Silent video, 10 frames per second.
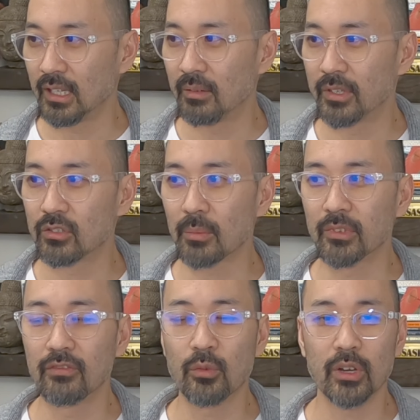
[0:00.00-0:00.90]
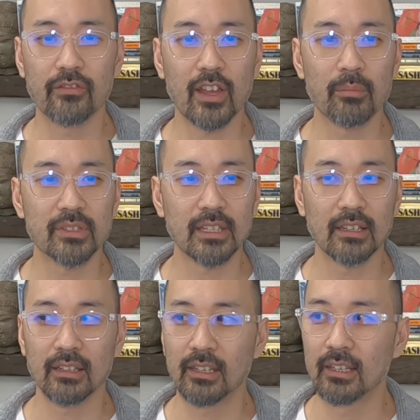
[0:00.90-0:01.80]
It dropped to
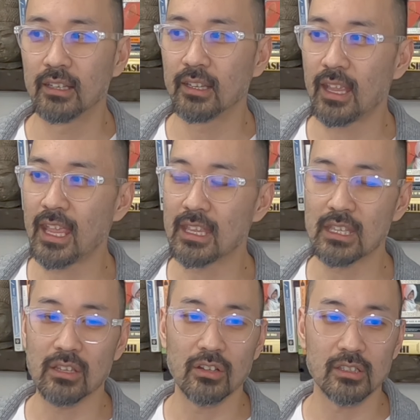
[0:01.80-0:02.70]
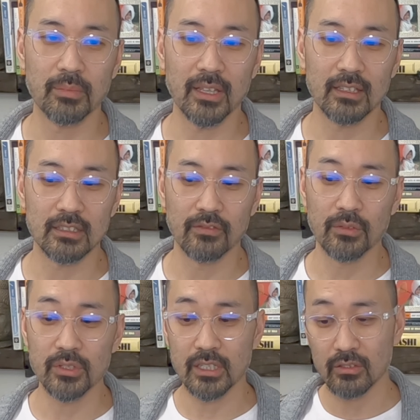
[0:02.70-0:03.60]
45% in 8 years because
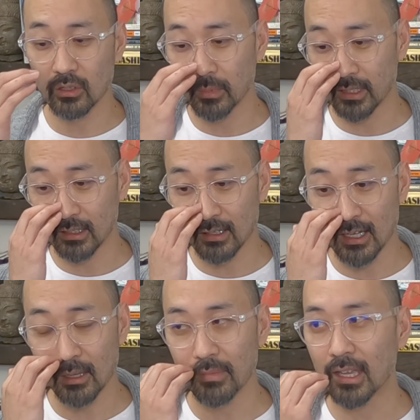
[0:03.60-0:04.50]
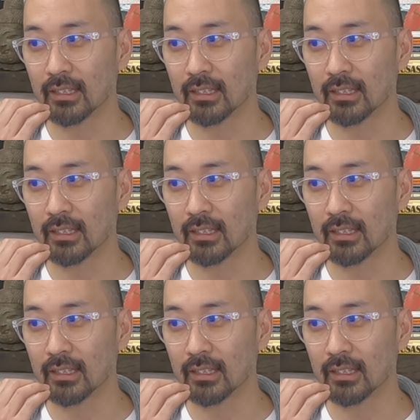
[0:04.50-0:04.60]
of Fujichrome at the time.